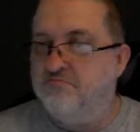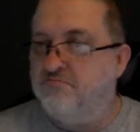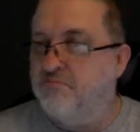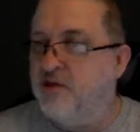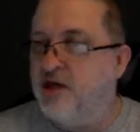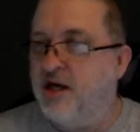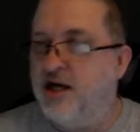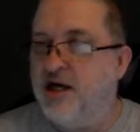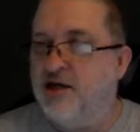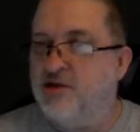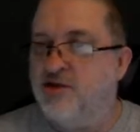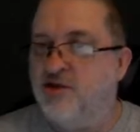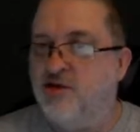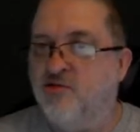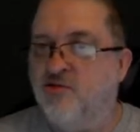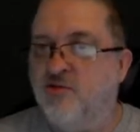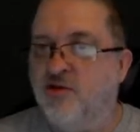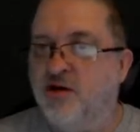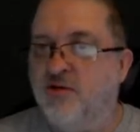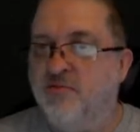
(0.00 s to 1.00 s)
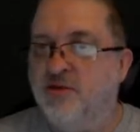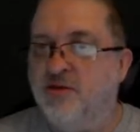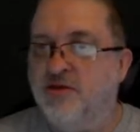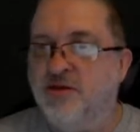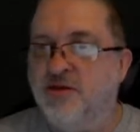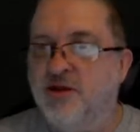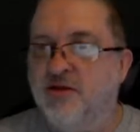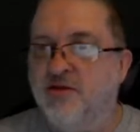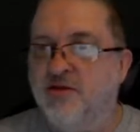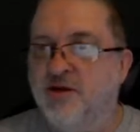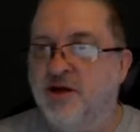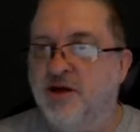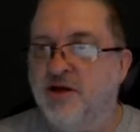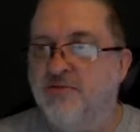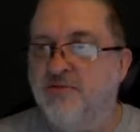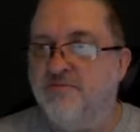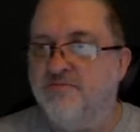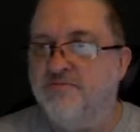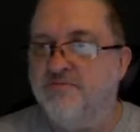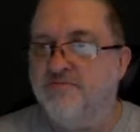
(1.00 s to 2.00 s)
get out your equipment, till it
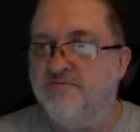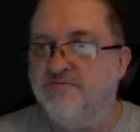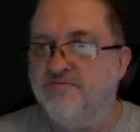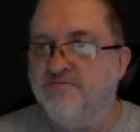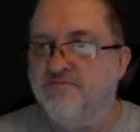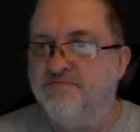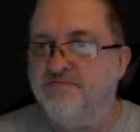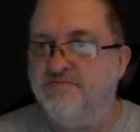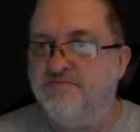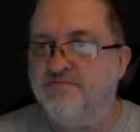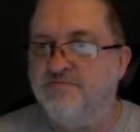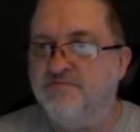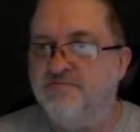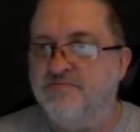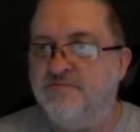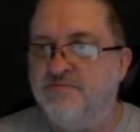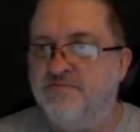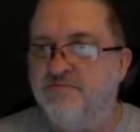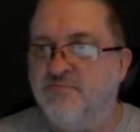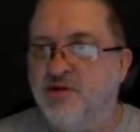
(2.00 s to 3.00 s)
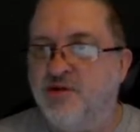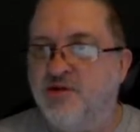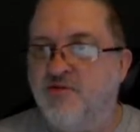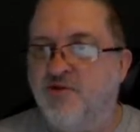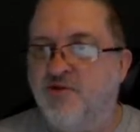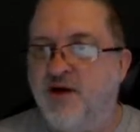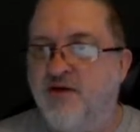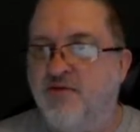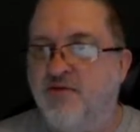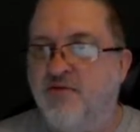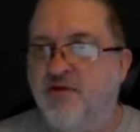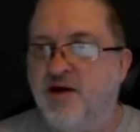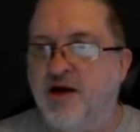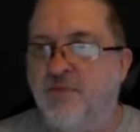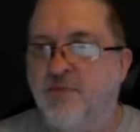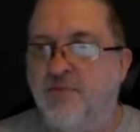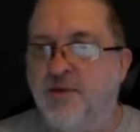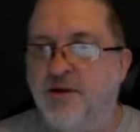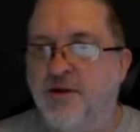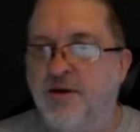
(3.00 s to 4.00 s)
up, put your favorite
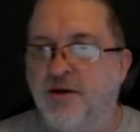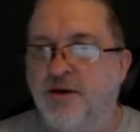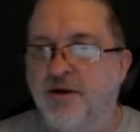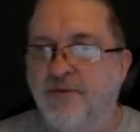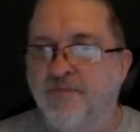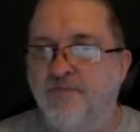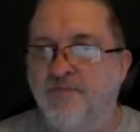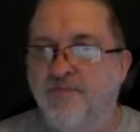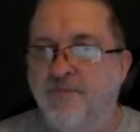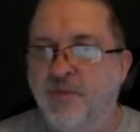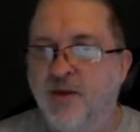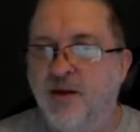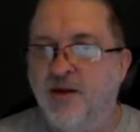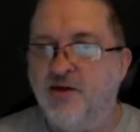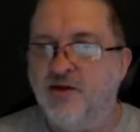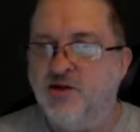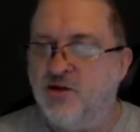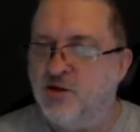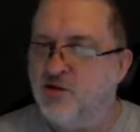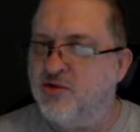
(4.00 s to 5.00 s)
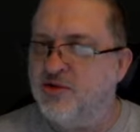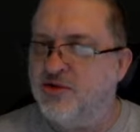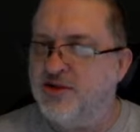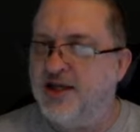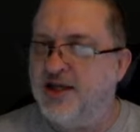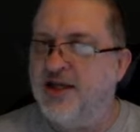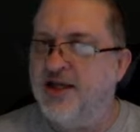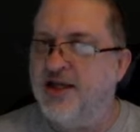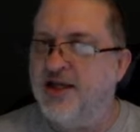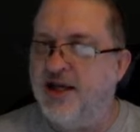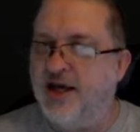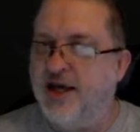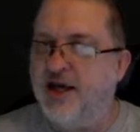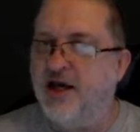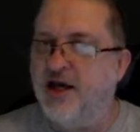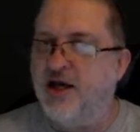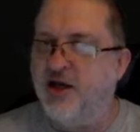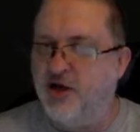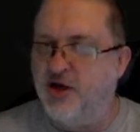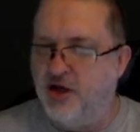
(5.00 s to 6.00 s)
crop in there. So we're seeing yet
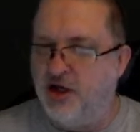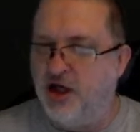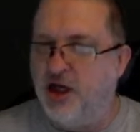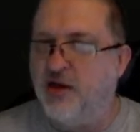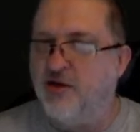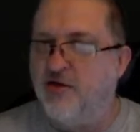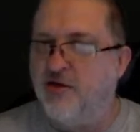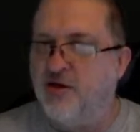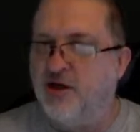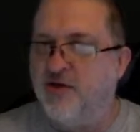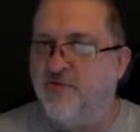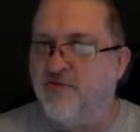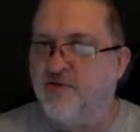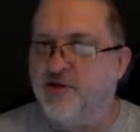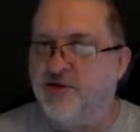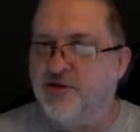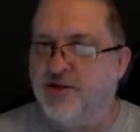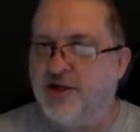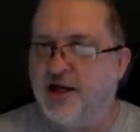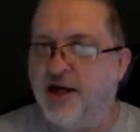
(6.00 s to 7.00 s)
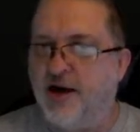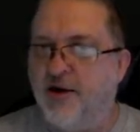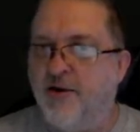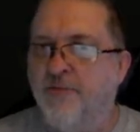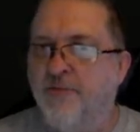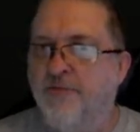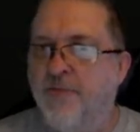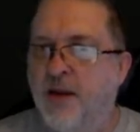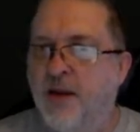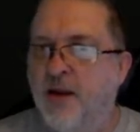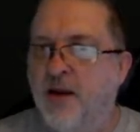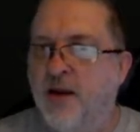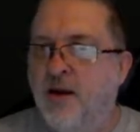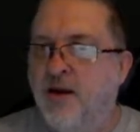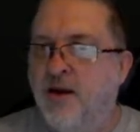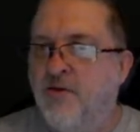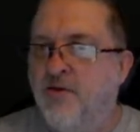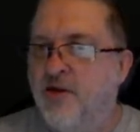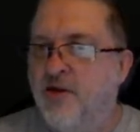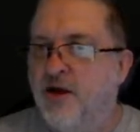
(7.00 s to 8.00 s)
another different style.
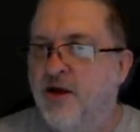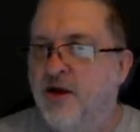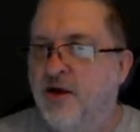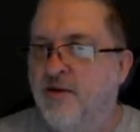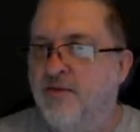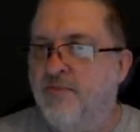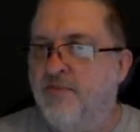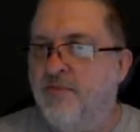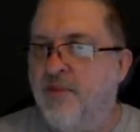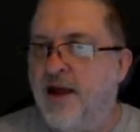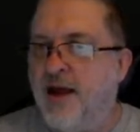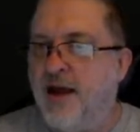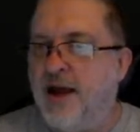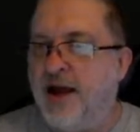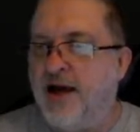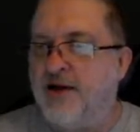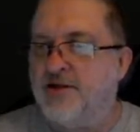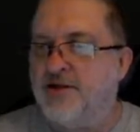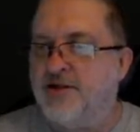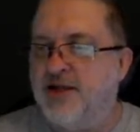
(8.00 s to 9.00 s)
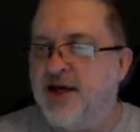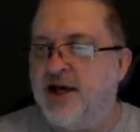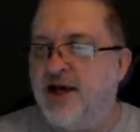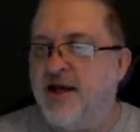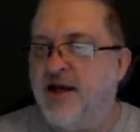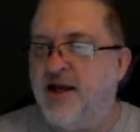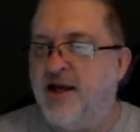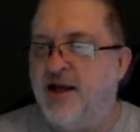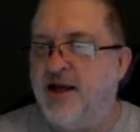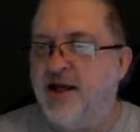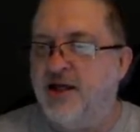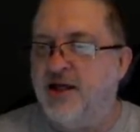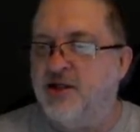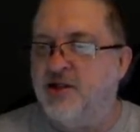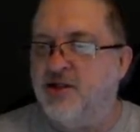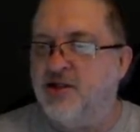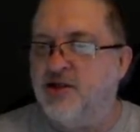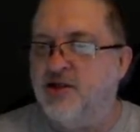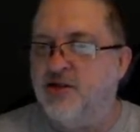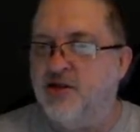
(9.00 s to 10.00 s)
The outside
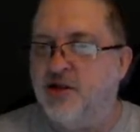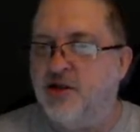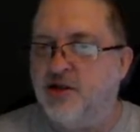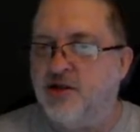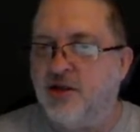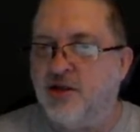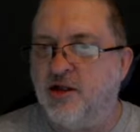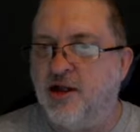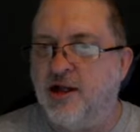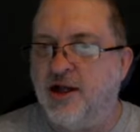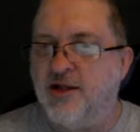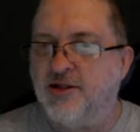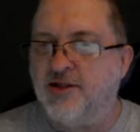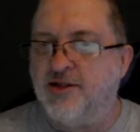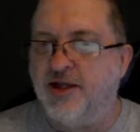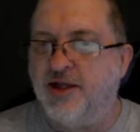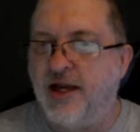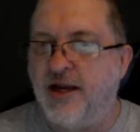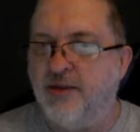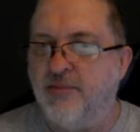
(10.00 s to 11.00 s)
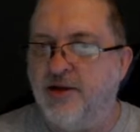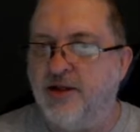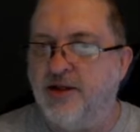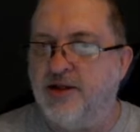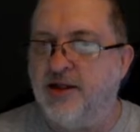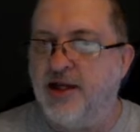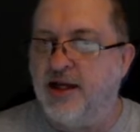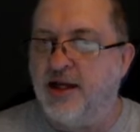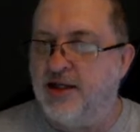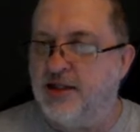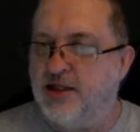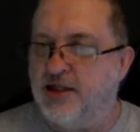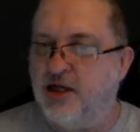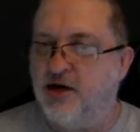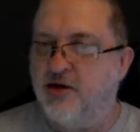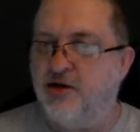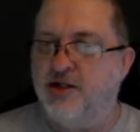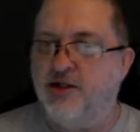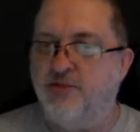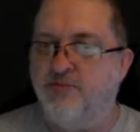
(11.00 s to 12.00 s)
edge looks a lot same as like in
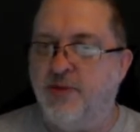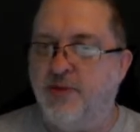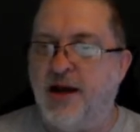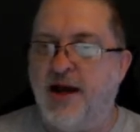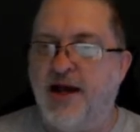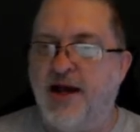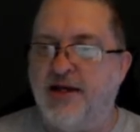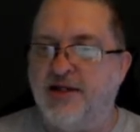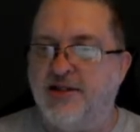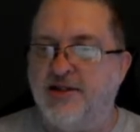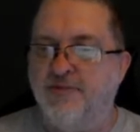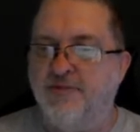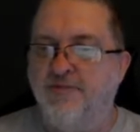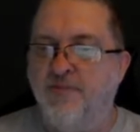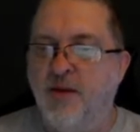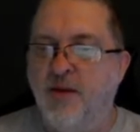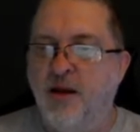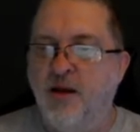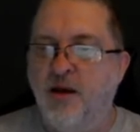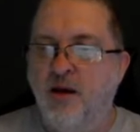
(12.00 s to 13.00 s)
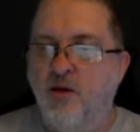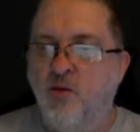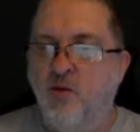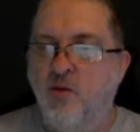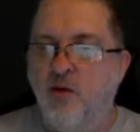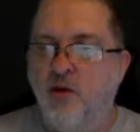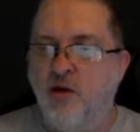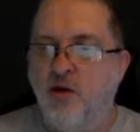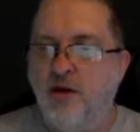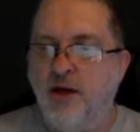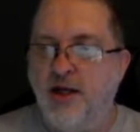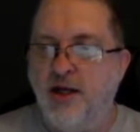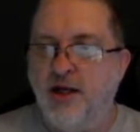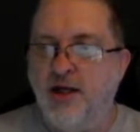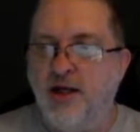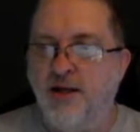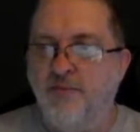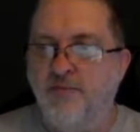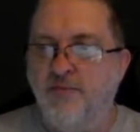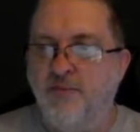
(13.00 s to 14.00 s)
Terry's past, where
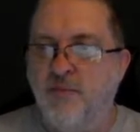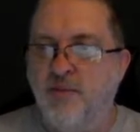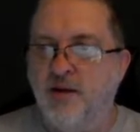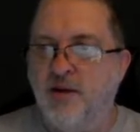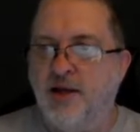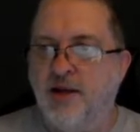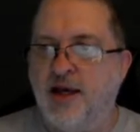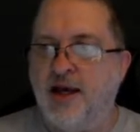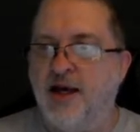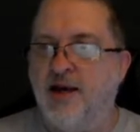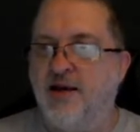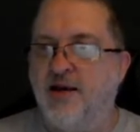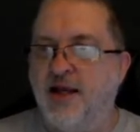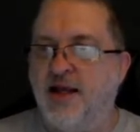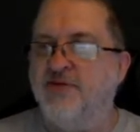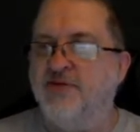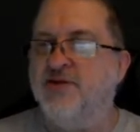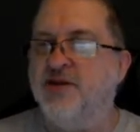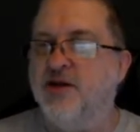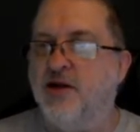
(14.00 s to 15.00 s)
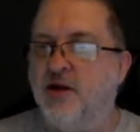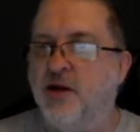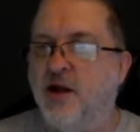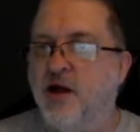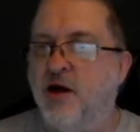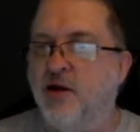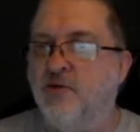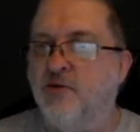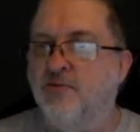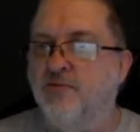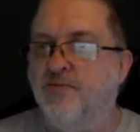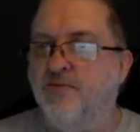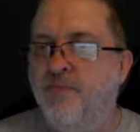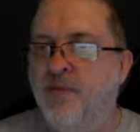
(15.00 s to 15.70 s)
he kind of leaves it alone